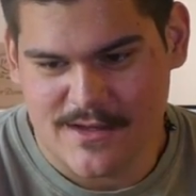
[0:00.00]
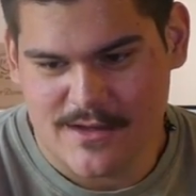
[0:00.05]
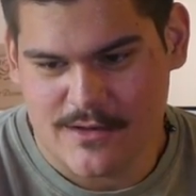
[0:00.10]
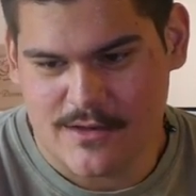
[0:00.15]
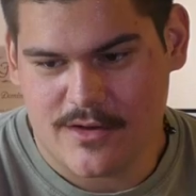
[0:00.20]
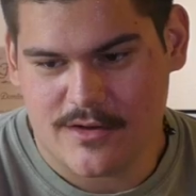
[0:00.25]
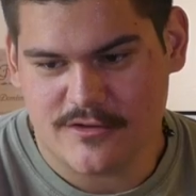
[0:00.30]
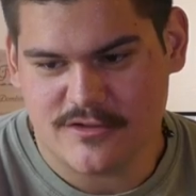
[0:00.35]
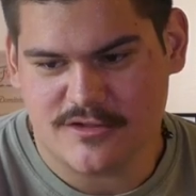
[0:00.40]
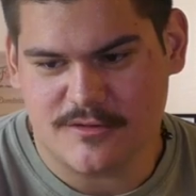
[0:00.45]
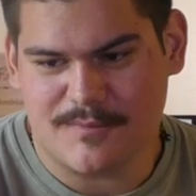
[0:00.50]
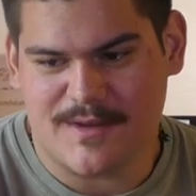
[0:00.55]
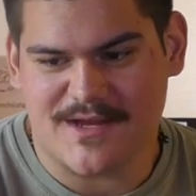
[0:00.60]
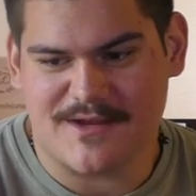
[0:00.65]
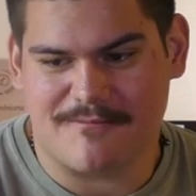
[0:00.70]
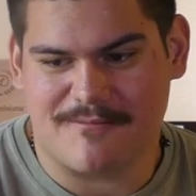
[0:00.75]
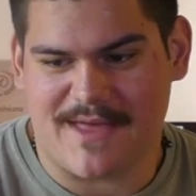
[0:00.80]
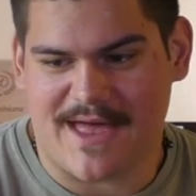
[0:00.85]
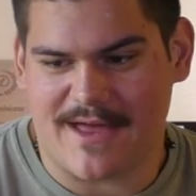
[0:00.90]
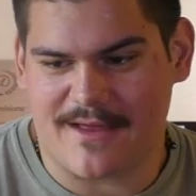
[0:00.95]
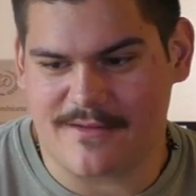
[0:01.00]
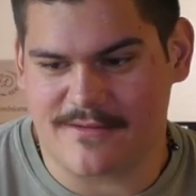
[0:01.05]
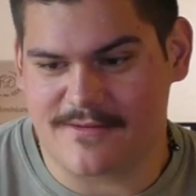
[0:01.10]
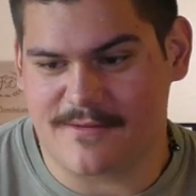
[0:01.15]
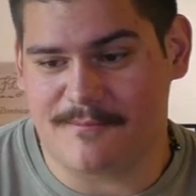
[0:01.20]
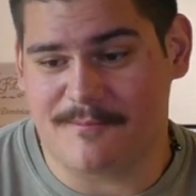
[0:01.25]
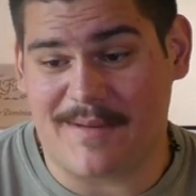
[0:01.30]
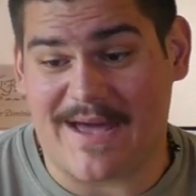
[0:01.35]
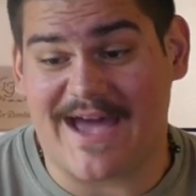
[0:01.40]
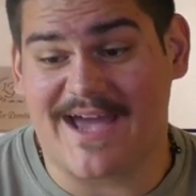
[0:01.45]
You can also buy
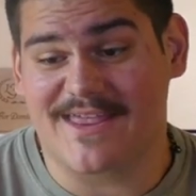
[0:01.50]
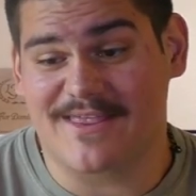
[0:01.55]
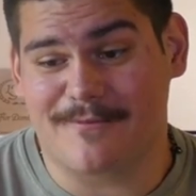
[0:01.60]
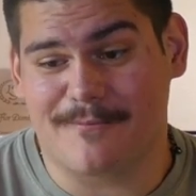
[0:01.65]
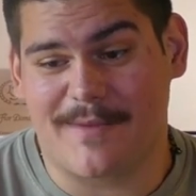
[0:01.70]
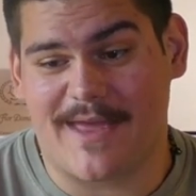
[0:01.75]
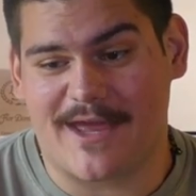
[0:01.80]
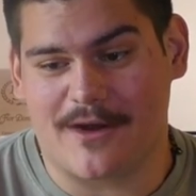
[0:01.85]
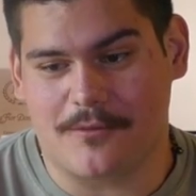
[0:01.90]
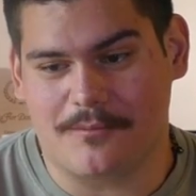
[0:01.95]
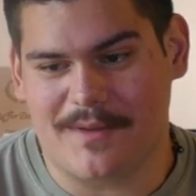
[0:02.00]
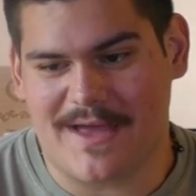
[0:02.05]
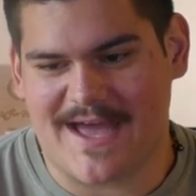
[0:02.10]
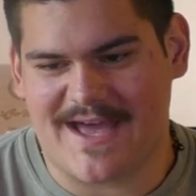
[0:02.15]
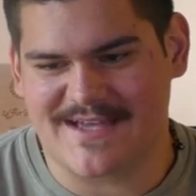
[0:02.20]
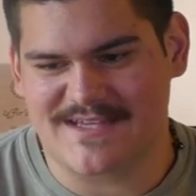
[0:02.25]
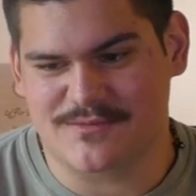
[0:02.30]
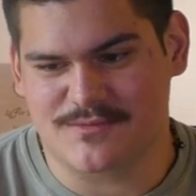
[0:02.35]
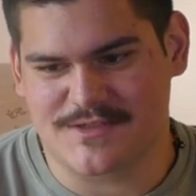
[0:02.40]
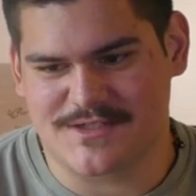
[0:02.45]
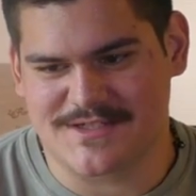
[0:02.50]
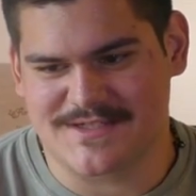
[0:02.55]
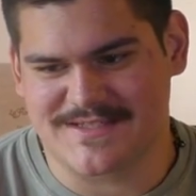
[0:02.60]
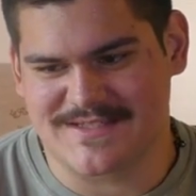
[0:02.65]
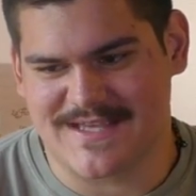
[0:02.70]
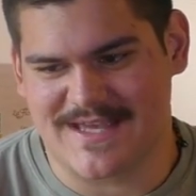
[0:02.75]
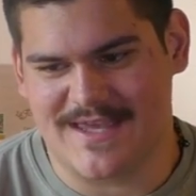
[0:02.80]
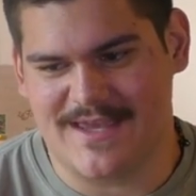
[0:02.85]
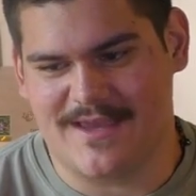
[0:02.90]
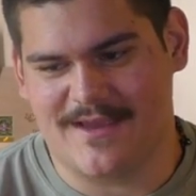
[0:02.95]
the battle pass, which
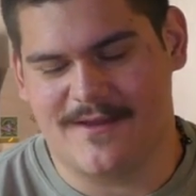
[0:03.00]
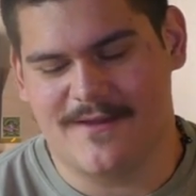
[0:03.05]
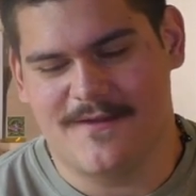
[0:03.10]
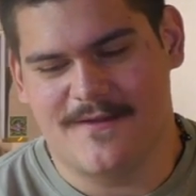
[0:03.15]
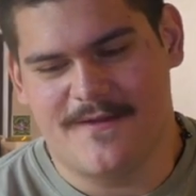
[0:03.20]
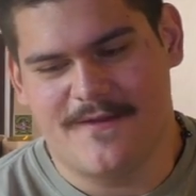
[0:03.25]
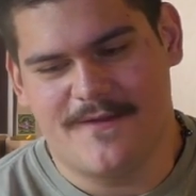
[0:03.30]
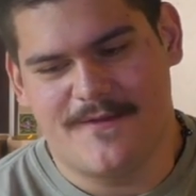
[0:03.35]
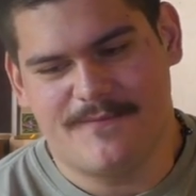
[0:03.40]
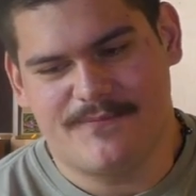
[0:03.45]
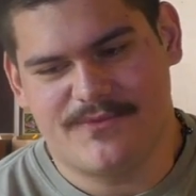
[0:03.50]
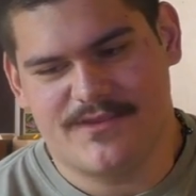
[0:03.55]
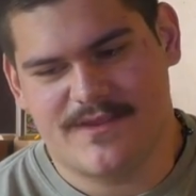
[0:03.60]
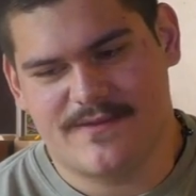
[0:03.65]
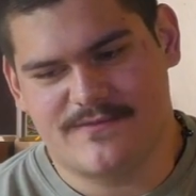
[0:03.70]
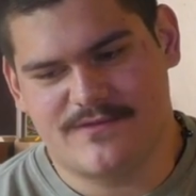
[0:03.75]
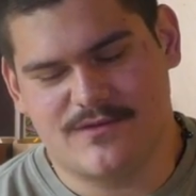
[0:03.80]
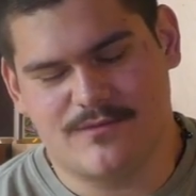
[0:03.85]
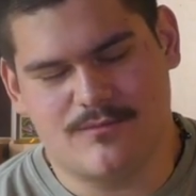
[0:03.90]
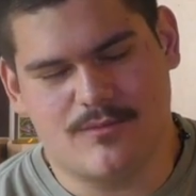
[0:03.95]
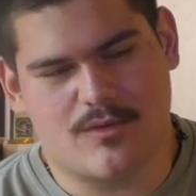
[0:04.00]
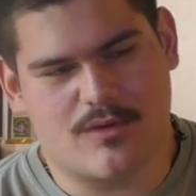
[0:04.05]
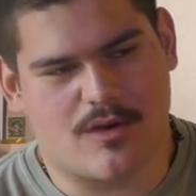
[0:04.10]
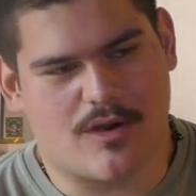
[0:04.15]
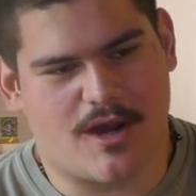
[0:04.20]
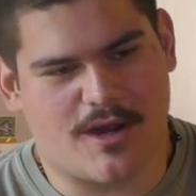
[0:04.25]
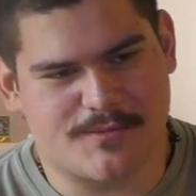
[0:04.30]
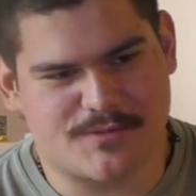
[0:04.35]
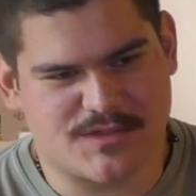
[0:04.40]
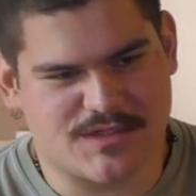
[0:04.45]
is like, it gives you more
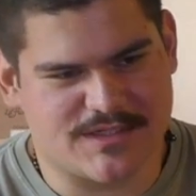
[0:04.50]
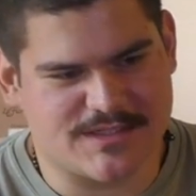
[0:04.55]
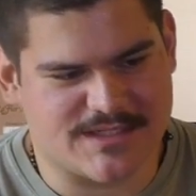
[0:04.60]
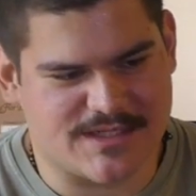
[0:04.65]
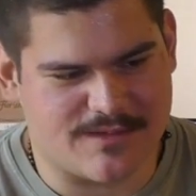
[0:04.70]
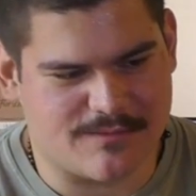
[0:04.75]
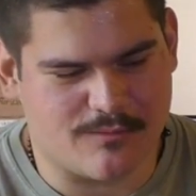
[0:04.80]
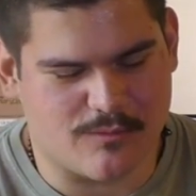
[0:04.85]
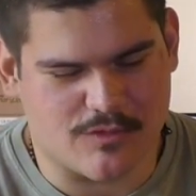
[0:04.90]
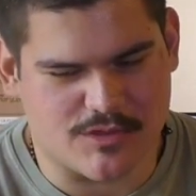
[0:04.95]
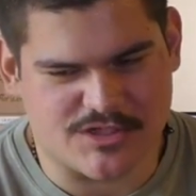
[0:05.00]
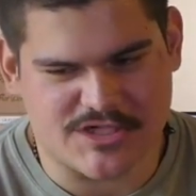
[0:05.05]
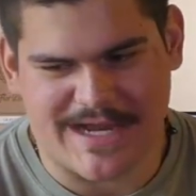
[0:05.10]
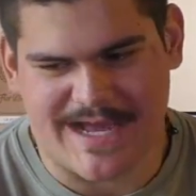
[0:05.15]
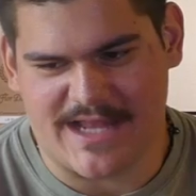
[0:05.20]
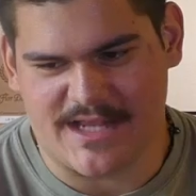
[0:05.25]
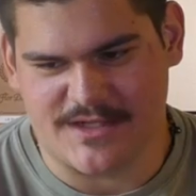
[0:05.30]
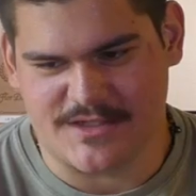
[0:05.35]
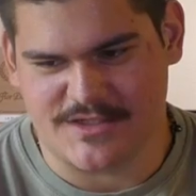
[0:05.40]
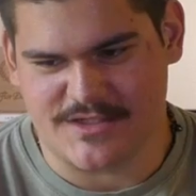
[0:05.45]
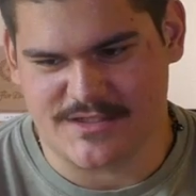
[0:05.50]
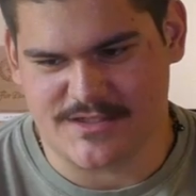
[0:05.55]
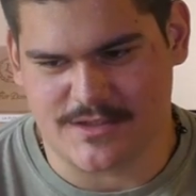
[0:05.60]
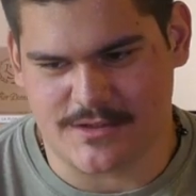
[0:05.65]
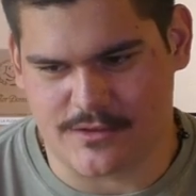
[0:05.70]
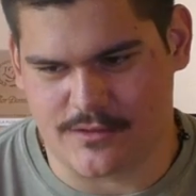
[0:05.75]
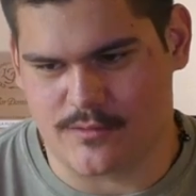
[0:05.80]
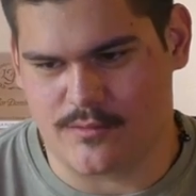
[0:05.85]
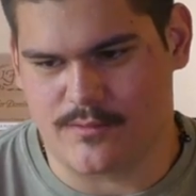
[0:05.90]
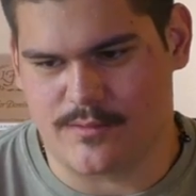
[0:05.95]
options and more challenges
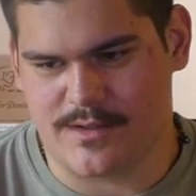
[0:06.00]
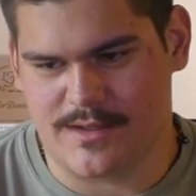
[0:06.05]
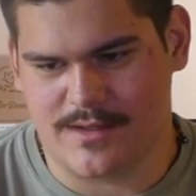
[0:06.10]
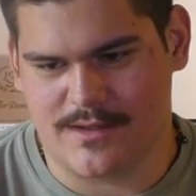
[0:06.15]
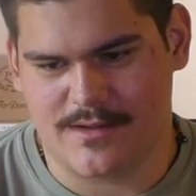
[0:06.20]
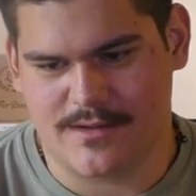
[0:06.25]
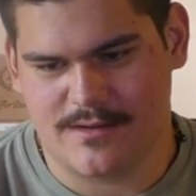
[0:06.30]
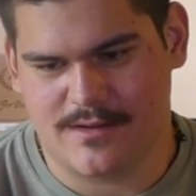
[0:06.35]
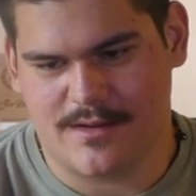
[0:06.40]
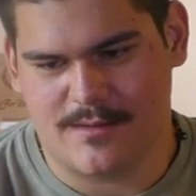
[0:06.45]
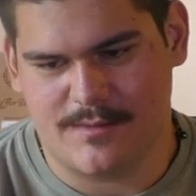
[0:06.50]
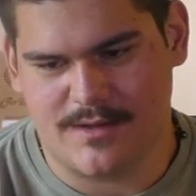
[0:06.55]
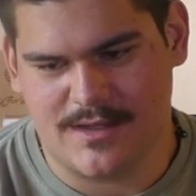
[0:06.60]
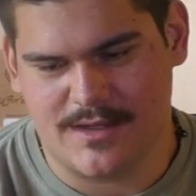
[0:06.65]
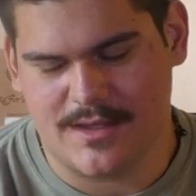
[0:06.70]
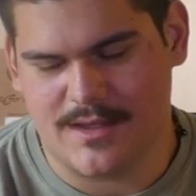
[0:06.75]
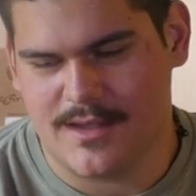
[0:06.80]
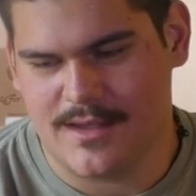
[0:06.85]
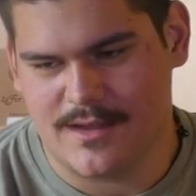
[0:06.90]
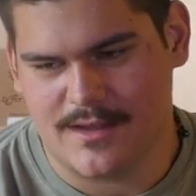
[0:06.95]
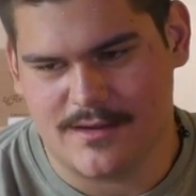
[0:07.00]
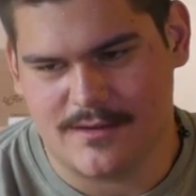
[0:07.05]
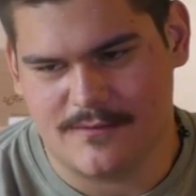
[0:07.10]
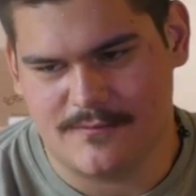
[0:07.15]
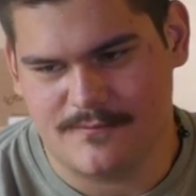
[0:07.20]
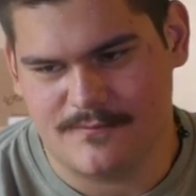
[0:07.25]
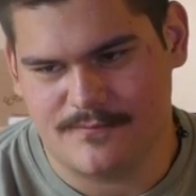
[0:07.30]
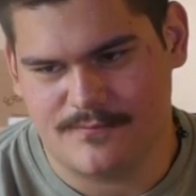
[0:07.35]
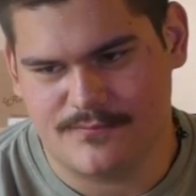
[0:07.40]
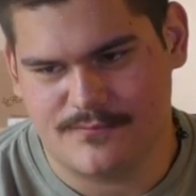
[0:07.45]
to do a week. I mean, like,
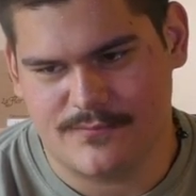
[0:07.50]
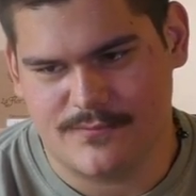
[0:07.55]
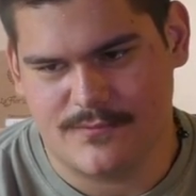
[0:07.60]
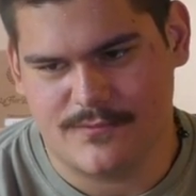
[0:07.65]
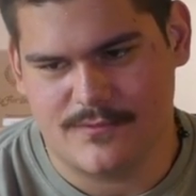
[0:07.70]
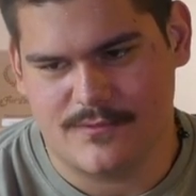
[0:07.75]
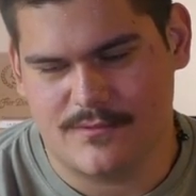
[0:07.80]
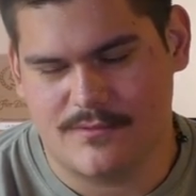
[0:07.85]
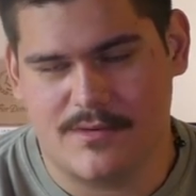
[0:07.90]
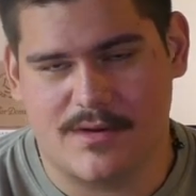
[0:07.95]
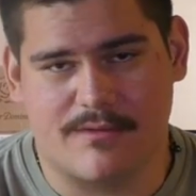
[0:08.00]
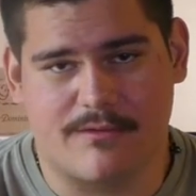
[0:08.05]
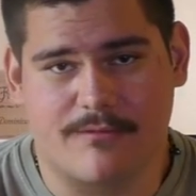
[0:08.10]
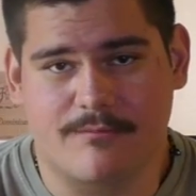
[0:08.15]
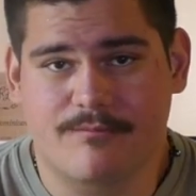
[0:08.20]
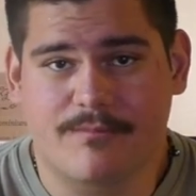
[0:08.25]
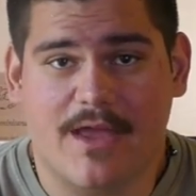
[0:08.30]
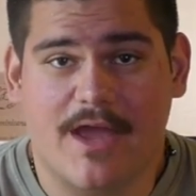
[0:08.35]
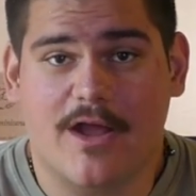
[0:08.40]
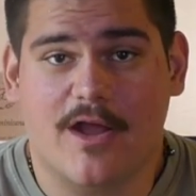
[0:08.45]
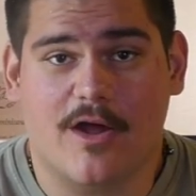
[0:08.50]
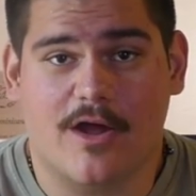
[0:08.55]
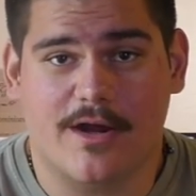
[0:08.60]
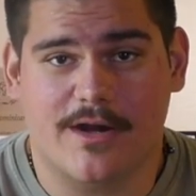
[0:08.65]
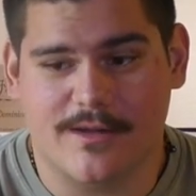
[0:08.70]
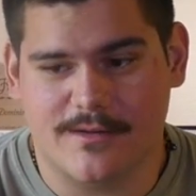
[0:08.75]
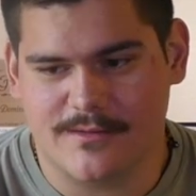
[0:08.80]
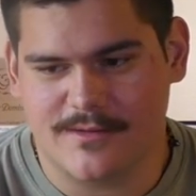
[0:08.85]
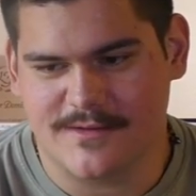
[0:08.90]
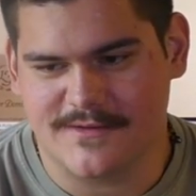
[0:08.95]
whatever. I got
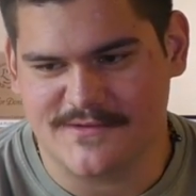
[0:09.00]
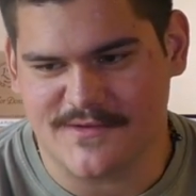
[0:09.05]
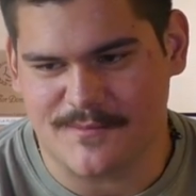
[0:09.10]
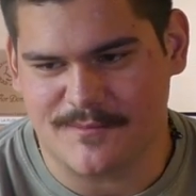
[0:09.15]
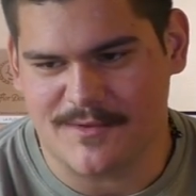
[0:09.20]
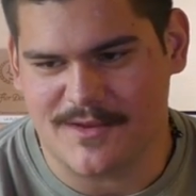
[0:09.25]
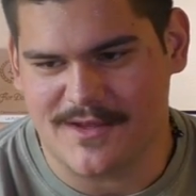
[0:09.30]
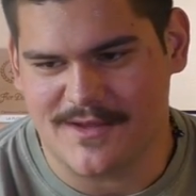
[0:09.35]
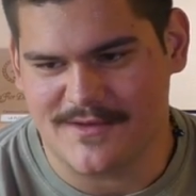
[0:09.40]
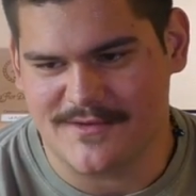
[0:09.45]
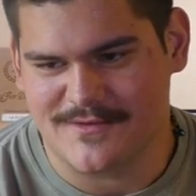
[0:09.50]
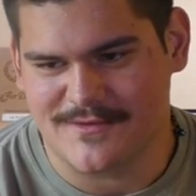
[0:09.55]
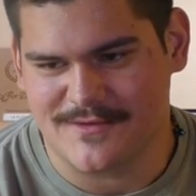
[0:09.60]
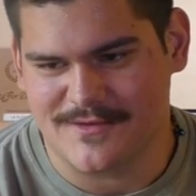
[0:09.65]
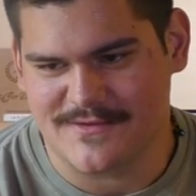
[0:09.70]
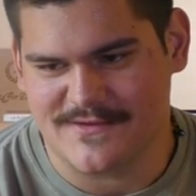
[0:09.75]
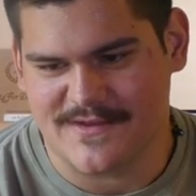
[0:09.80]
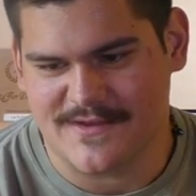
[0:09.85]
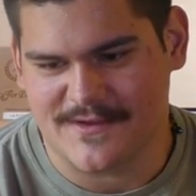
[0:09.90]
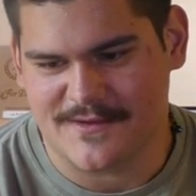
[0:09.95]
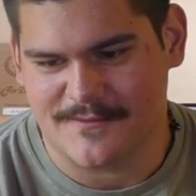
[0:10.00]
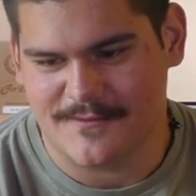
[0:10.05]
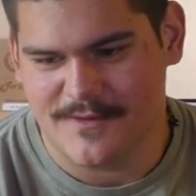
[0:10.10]
it because I play it. So it's like,